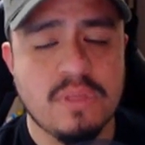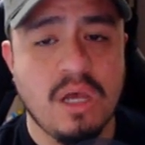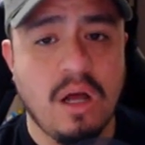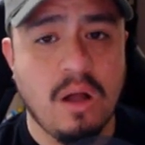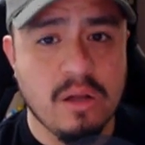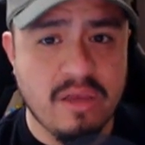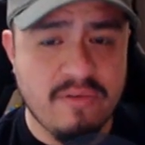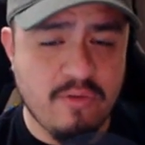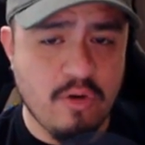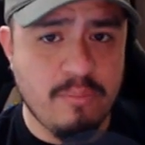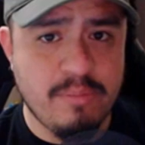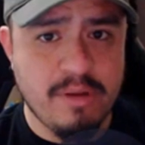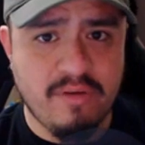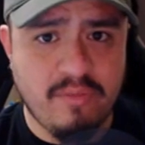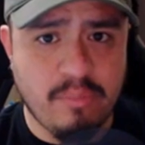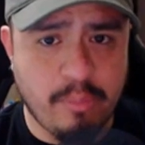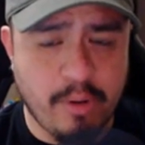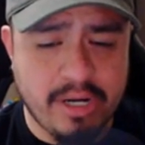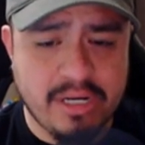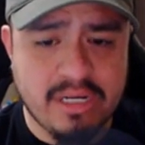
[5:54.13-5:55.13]
I'll give you a bit of
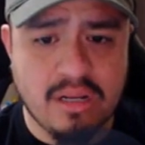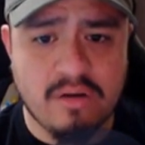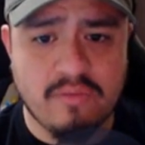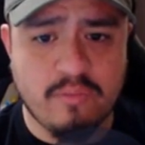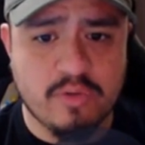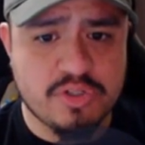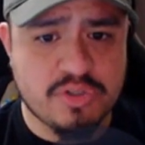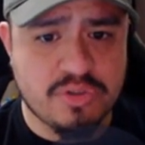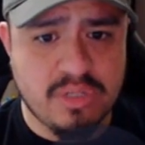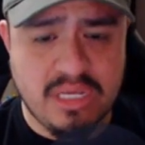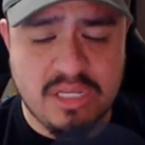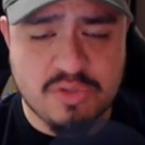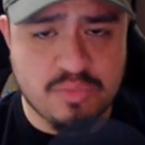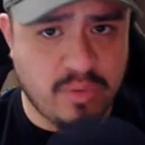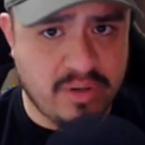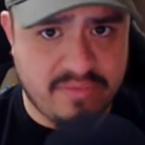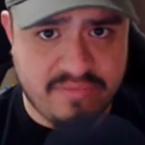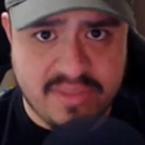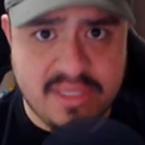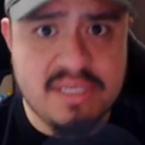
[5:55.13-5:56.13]
a breakdown of what each
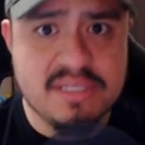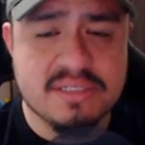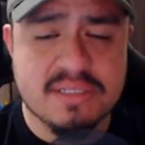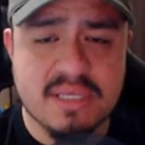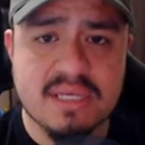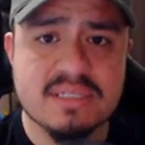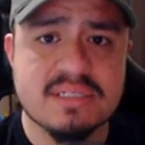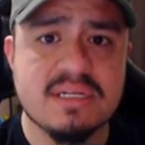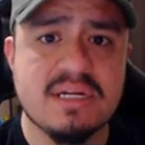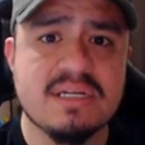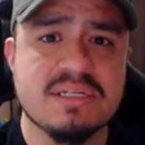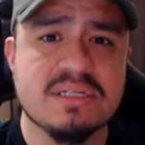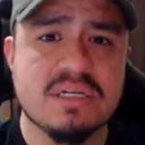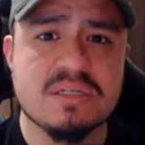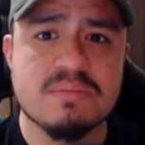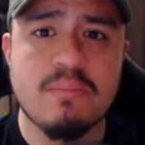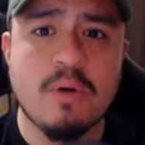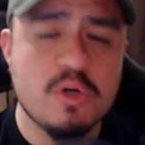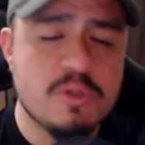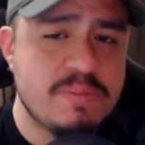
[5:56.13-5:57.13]
one of these things does
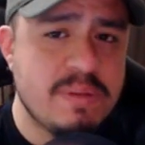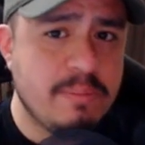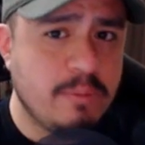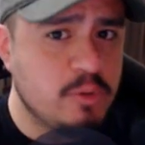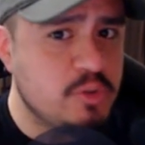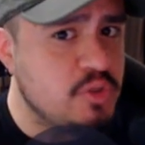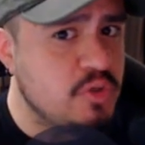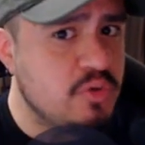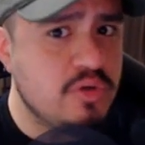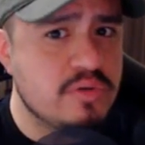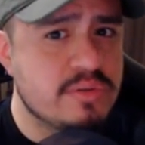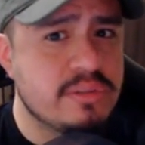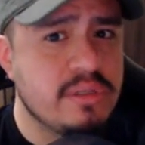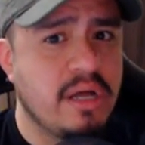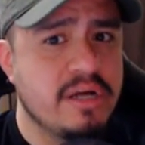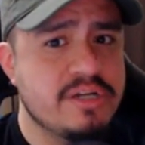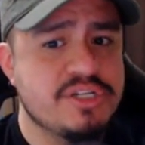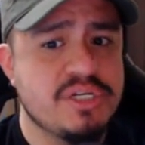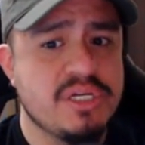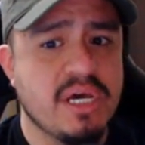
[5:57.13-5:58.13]
because most people do use
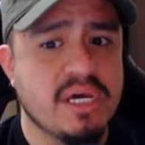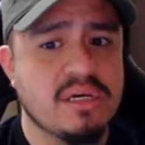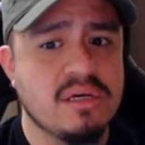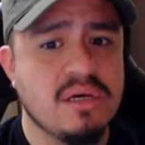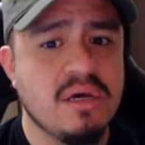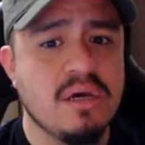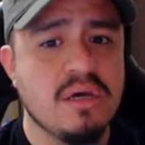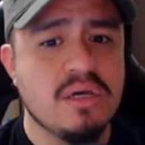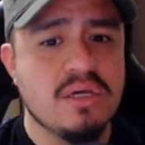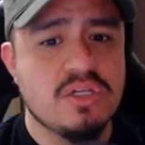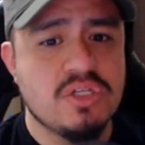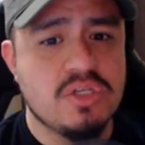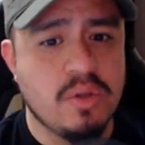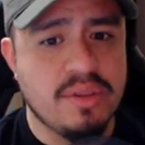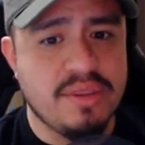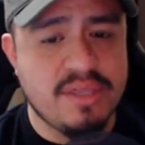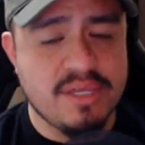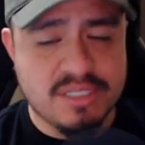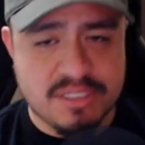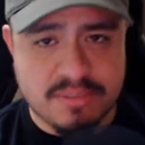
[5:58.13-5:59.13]
Logitech, so
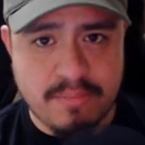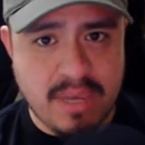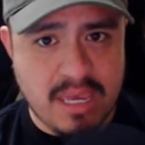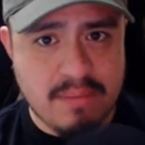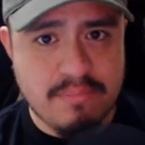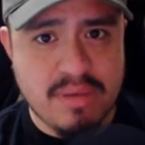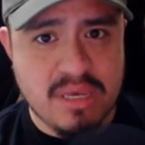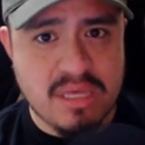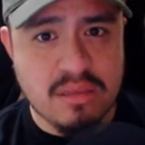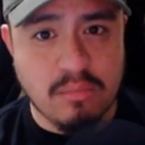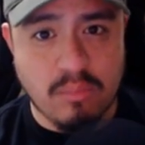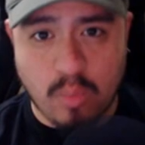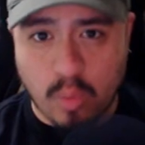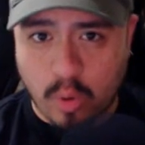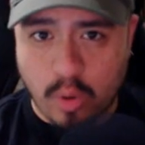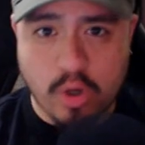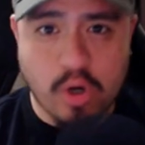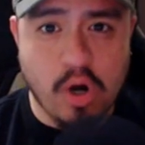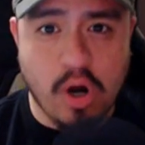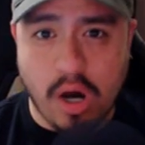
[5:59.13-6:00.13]
this may be the
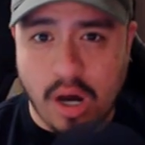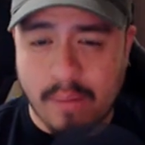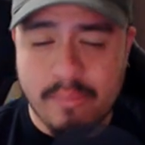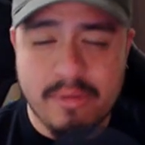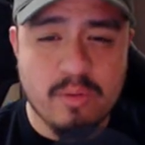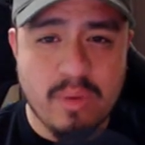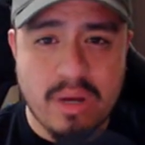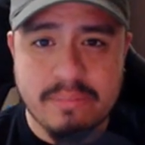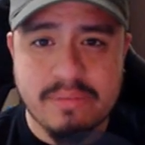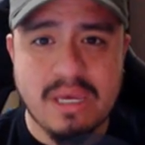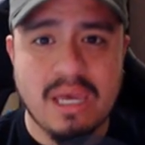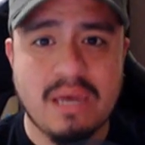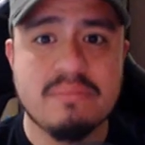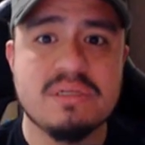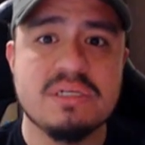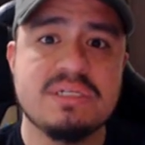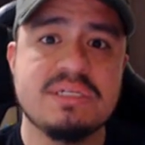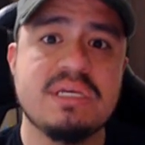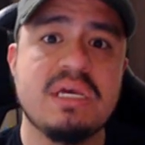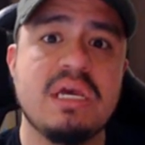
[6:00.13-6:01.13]
more common webcam
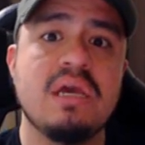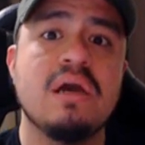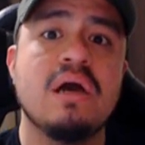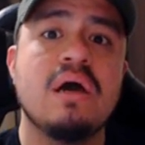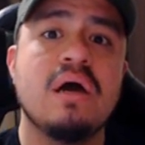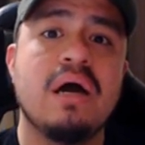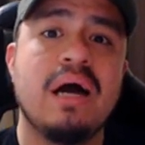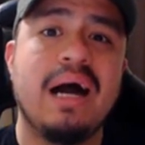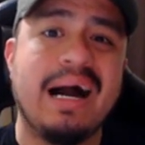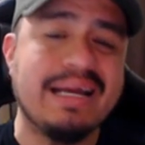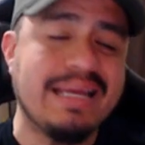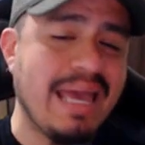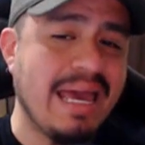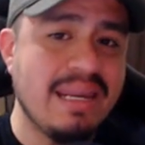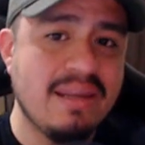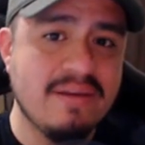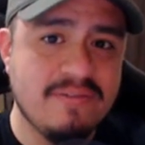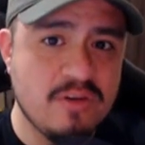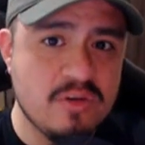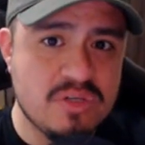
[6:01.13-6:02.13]
to see.
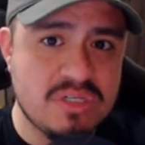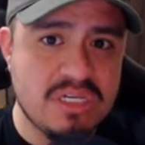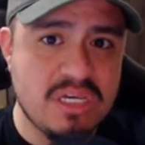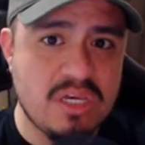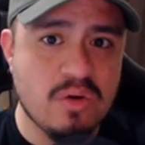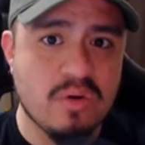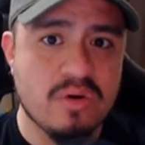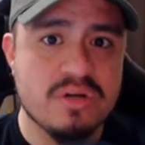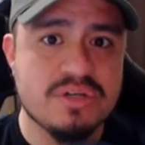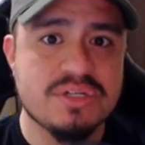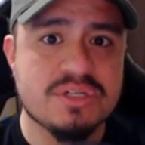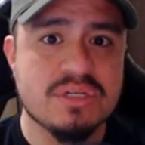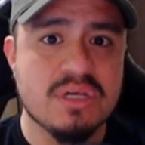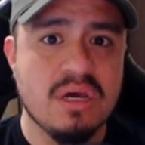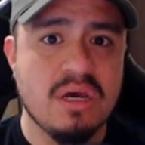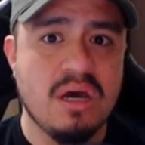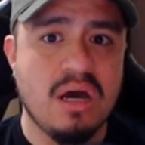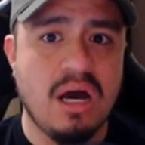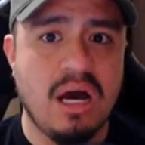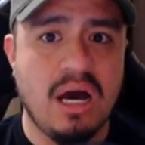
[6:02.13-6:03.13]
Again, if you see yours
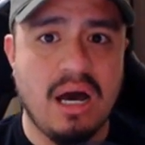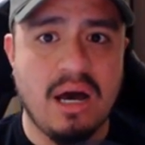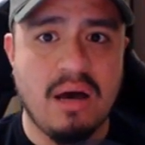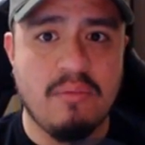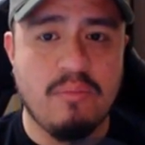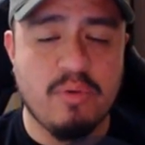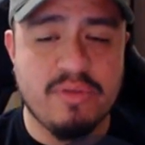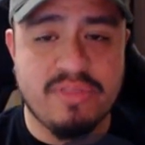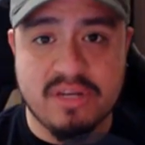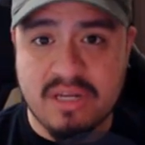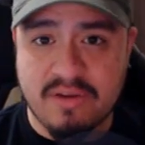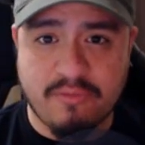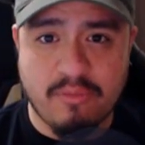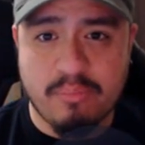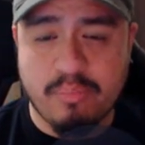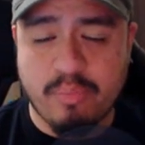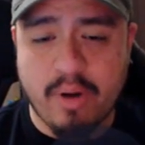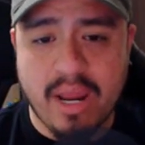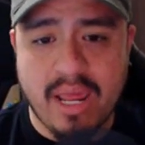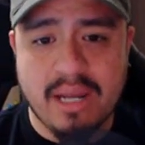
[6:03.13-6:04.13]
with a
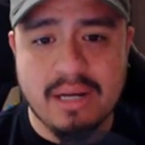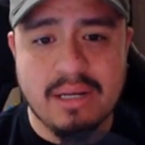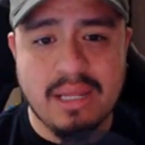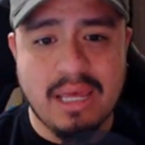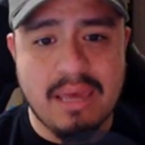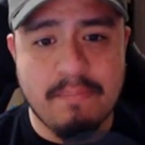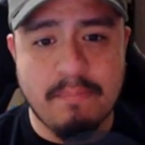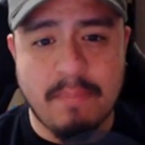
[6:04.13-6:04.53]
different brand, it